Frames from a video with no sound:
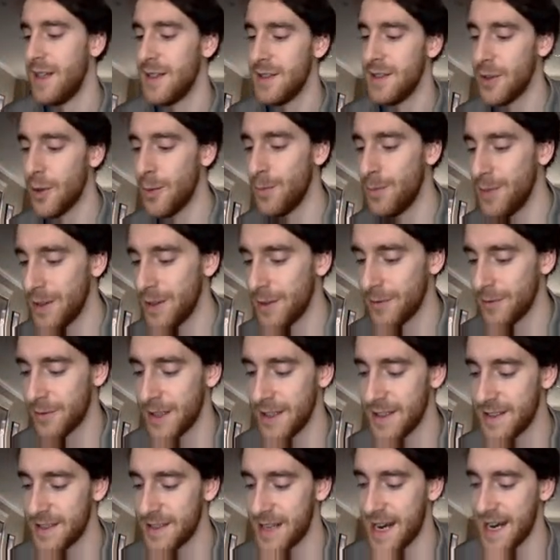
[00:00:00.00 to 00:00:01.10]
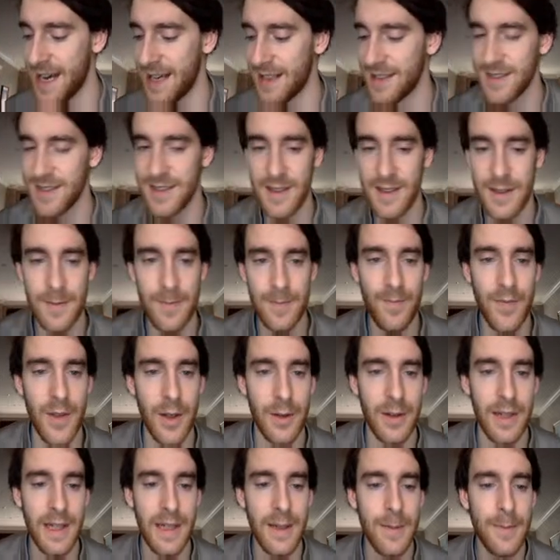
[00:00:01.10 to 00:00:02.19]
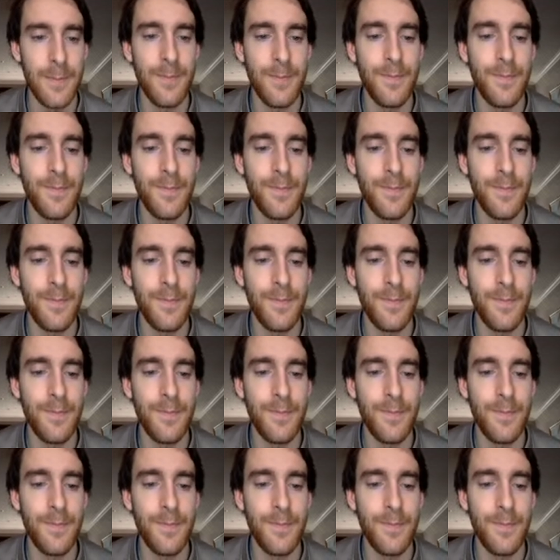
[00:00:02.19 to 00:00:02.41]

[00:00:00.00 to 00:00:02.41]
Don't be afraid to ask. Okay?